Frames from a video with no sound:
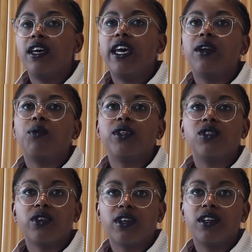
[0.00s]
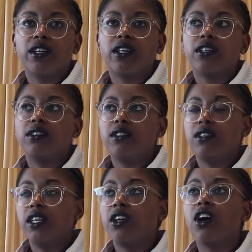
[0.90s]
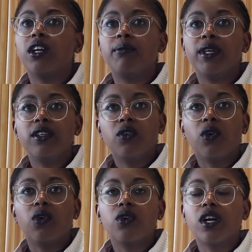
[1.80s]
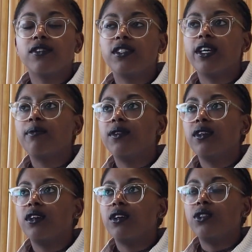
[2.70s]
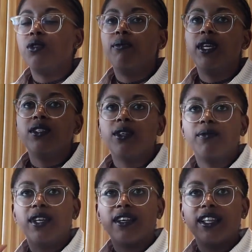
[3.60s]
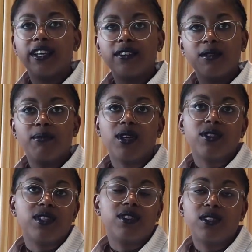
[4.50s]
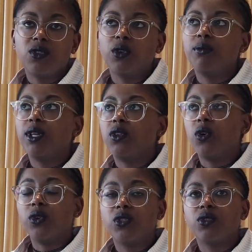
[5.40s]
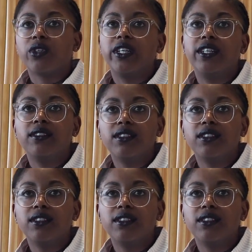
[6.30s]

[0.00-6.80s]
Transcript: And with circular economy, the whole concept, to me, something clicked because it told me the whole story.